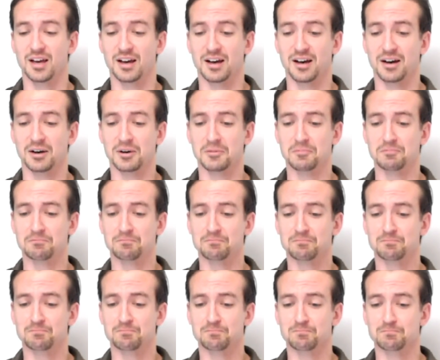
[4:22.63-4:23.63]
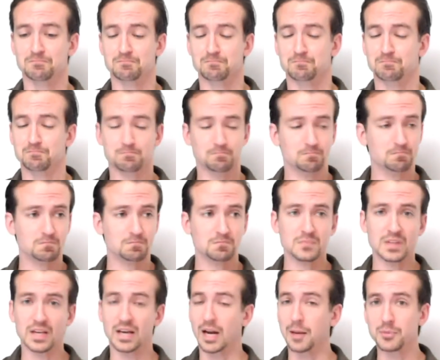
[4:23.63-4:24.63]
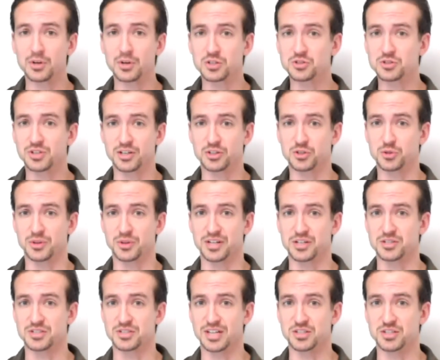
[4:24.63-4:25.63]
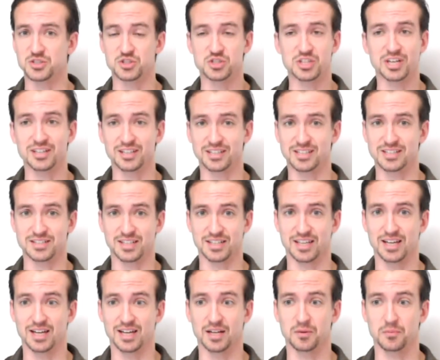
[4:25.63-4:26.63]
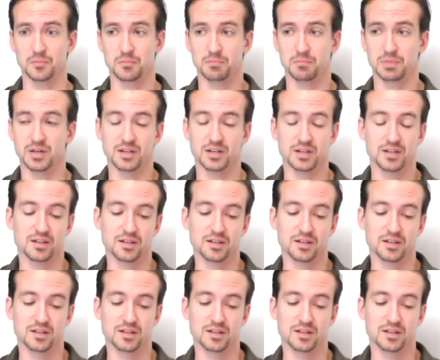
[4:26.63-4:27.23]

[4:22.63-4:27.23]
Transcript: Um, and I'm going to try to do that as, as gently as I can, but